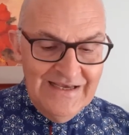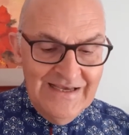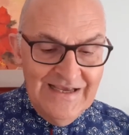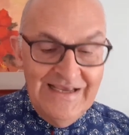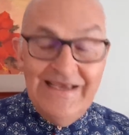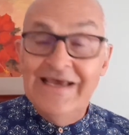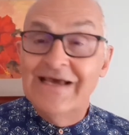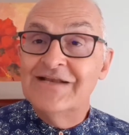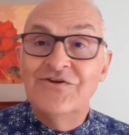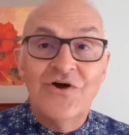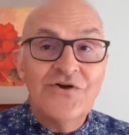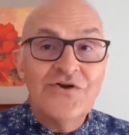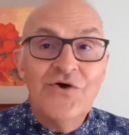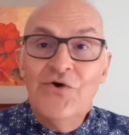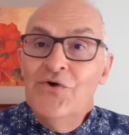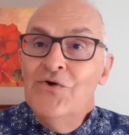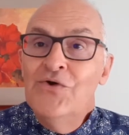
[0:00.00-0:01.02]
he had
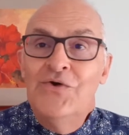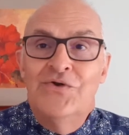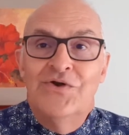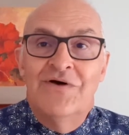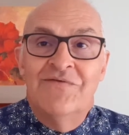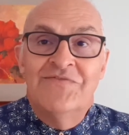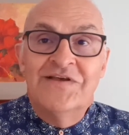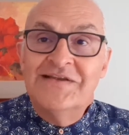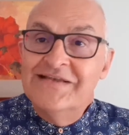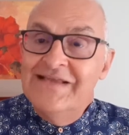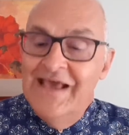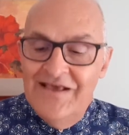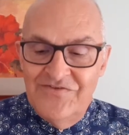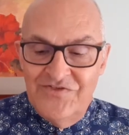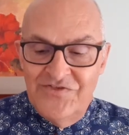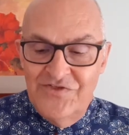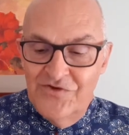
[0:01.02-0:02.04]
not heard of the
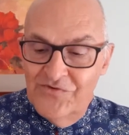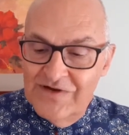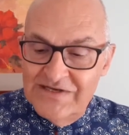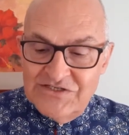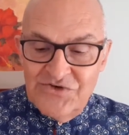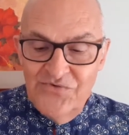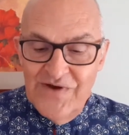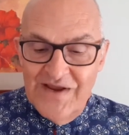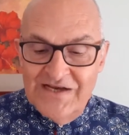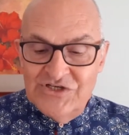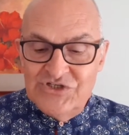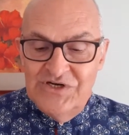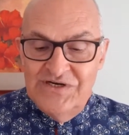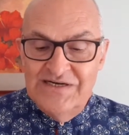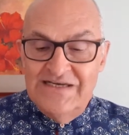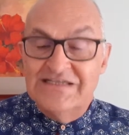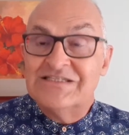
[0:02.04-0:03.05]
death, the
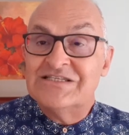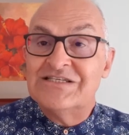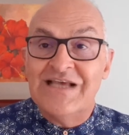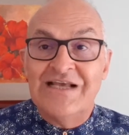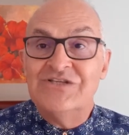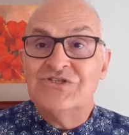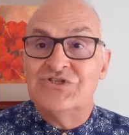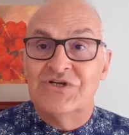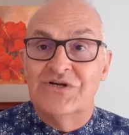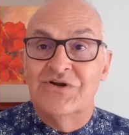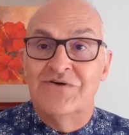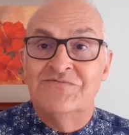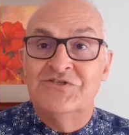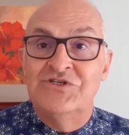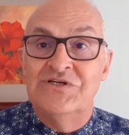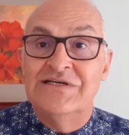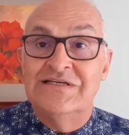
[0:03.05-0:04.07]
resurrection, ascension of
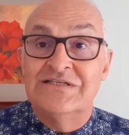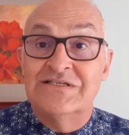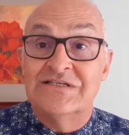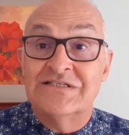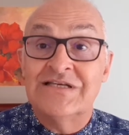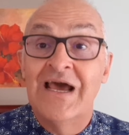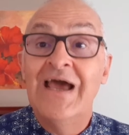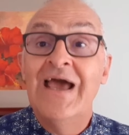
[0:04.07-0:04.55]
Jesus,